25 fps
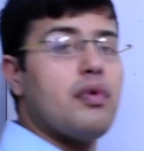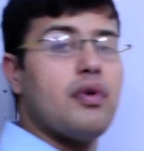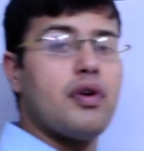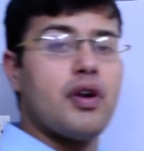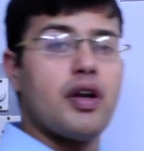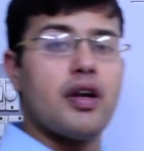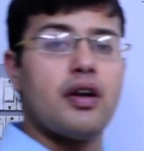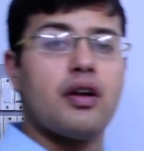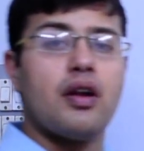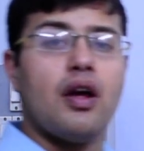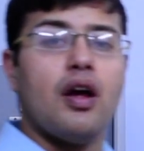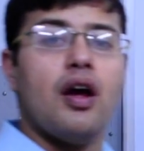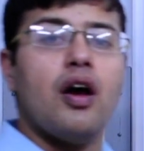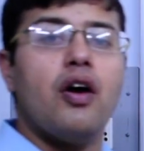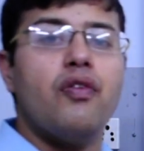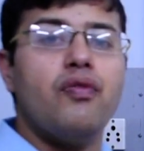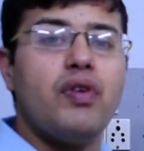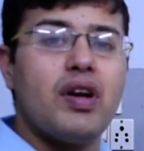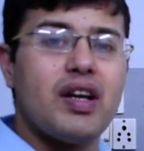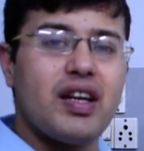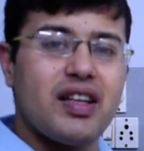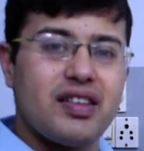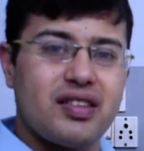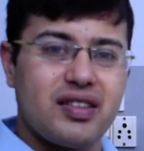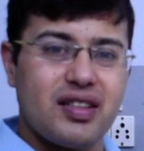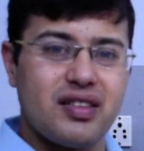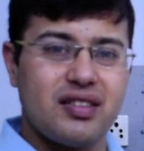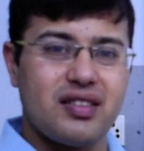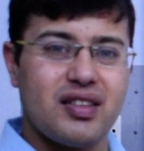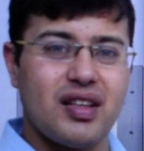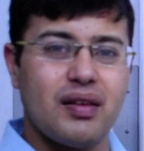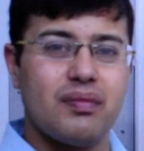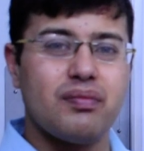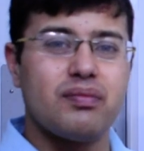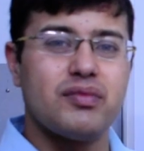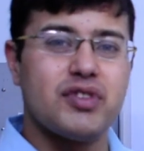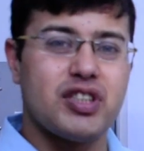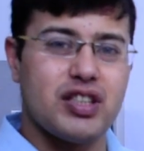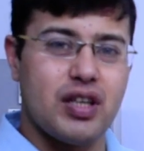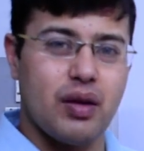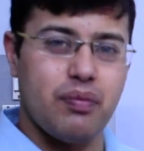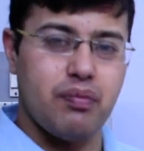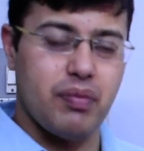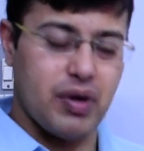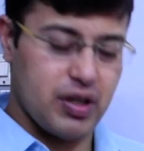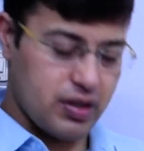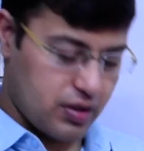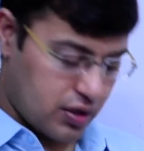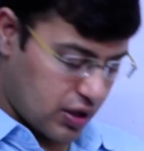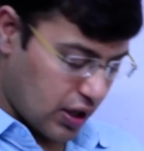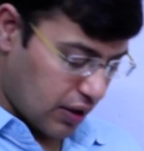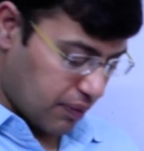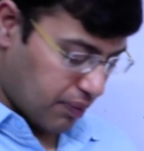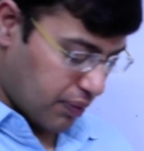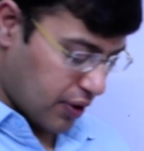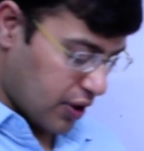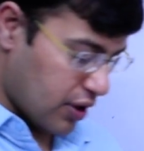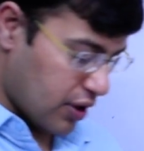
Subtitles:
Right. We'll discuss them step by step.